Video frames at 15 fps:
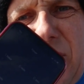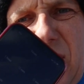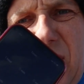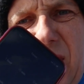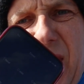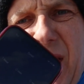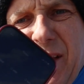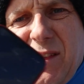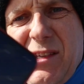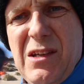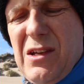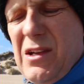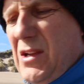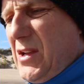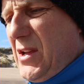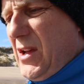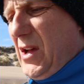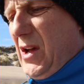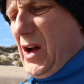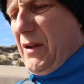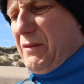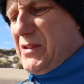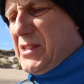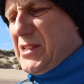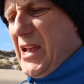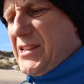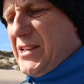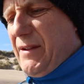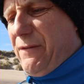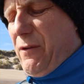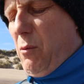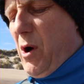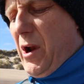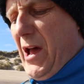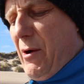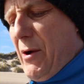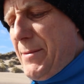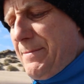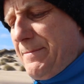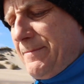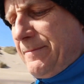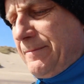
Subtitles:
able to see that. I've set it for 1 hour.